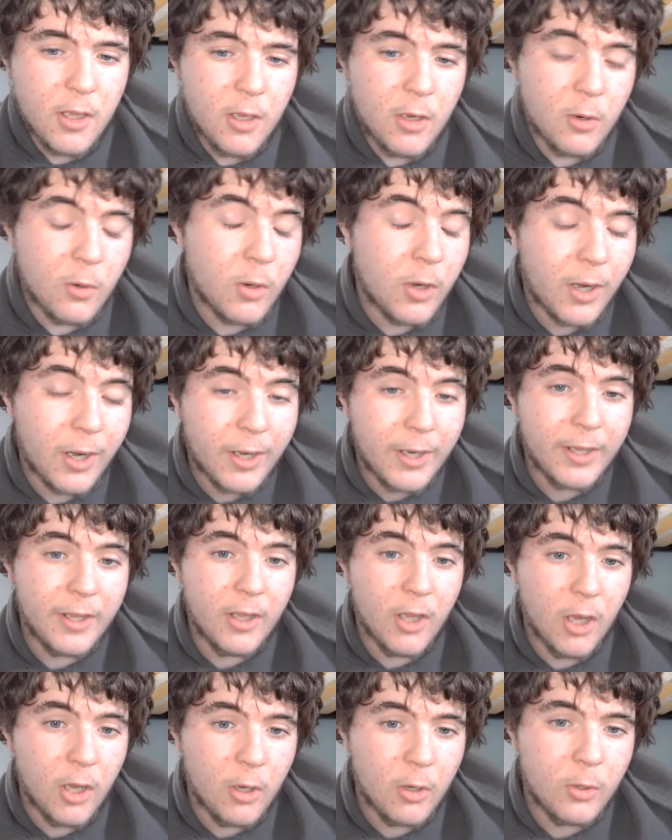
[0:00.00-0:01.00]
Where I
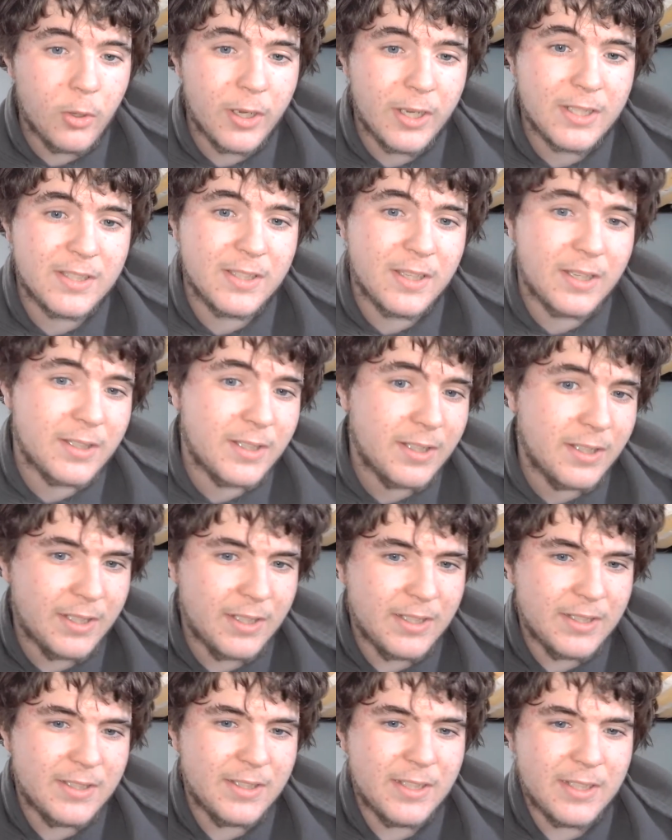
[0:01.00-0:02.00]
go, it's not the
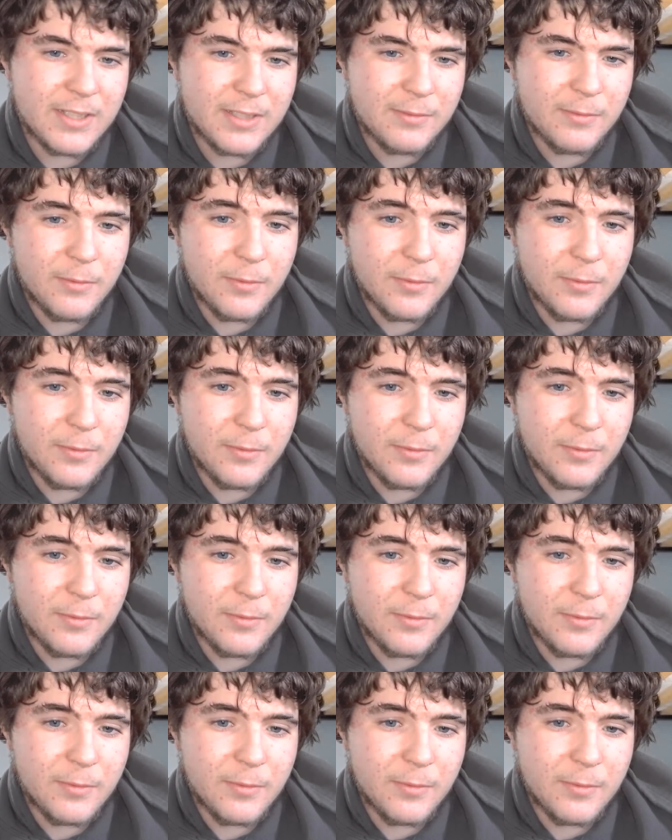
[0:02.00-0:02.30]
easiest.